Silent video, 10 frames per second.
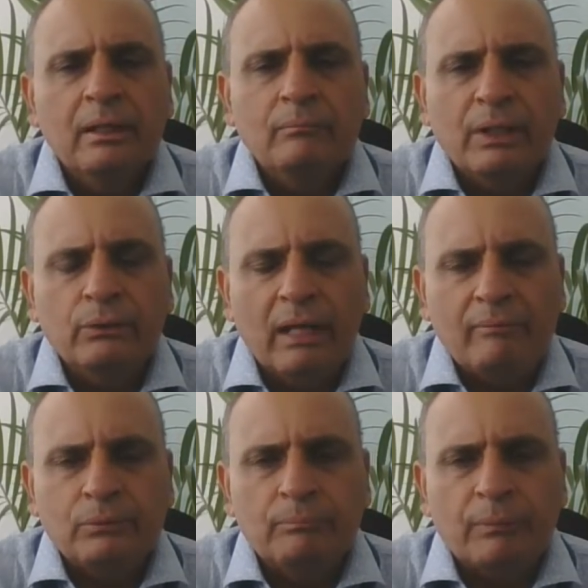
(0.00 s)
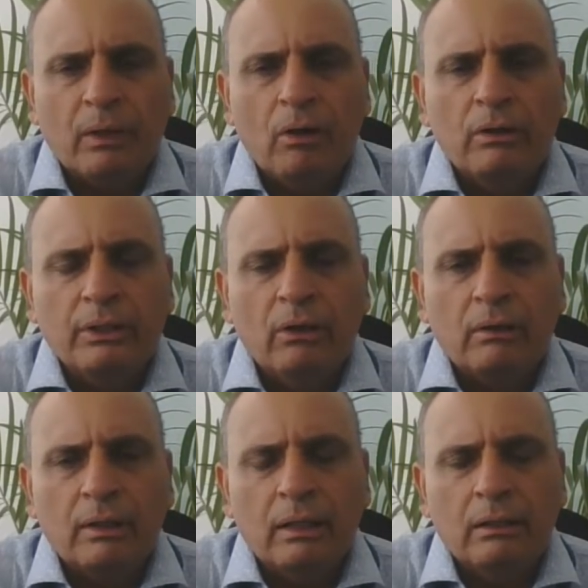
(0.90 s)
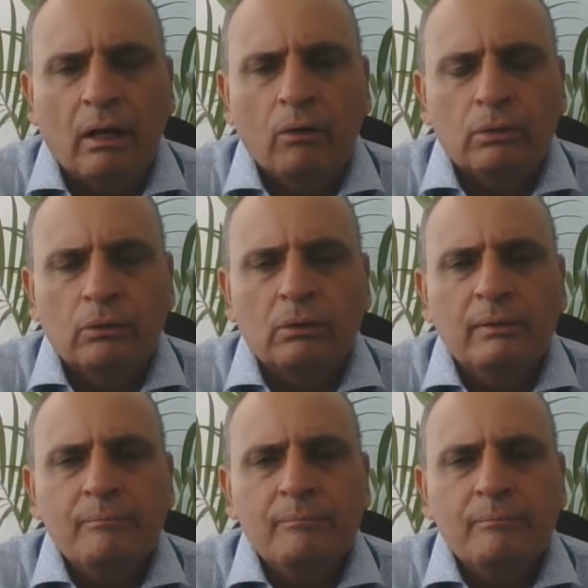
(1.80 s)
but you'll have to prolong your outlook.